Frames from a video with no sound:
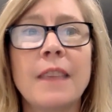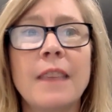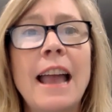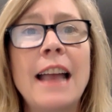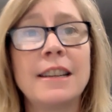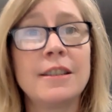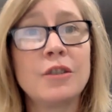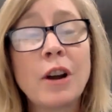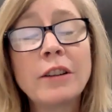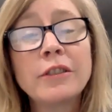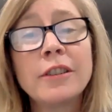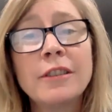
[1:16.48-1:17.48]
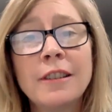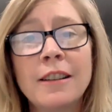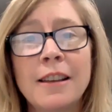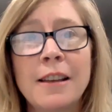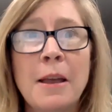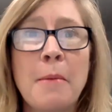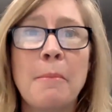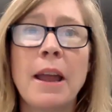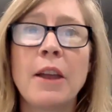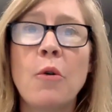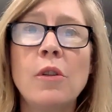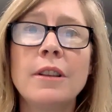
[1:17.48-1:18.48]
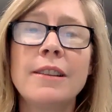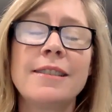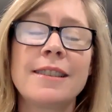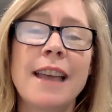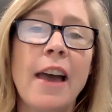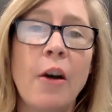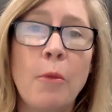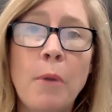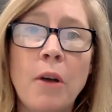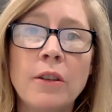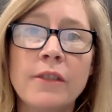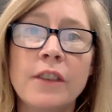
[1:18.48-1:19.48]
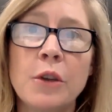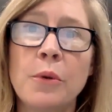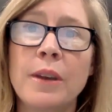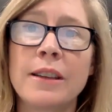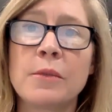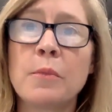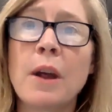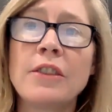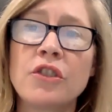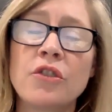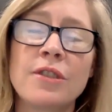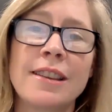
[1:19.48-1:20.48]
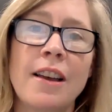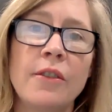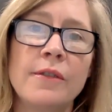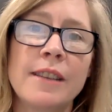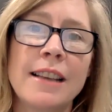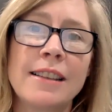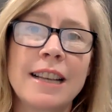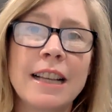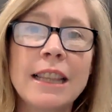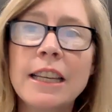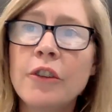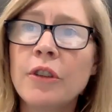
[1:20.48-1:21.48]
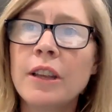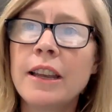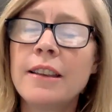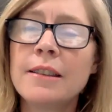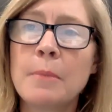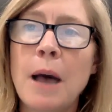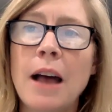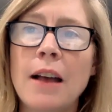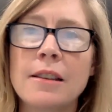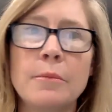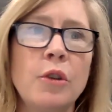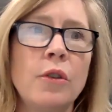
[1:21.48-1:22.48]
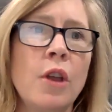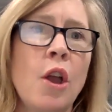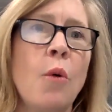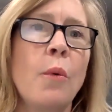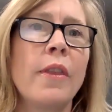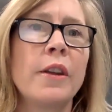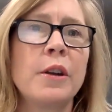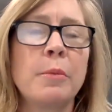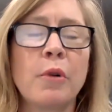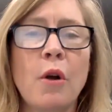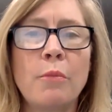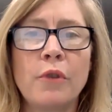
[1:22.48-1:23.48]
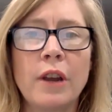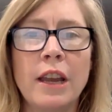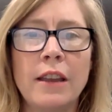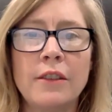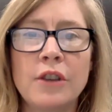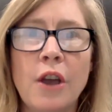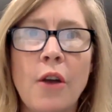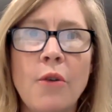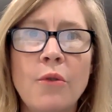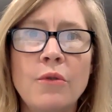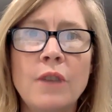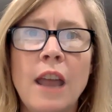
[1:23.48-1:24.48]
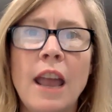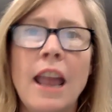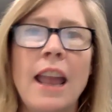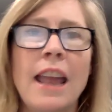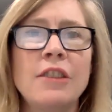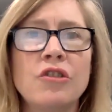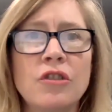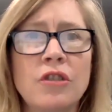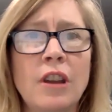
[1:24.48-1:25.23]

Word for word: As an instructor, my goal is to help all of you express yourselves as clearly as possible with an appropriate tone and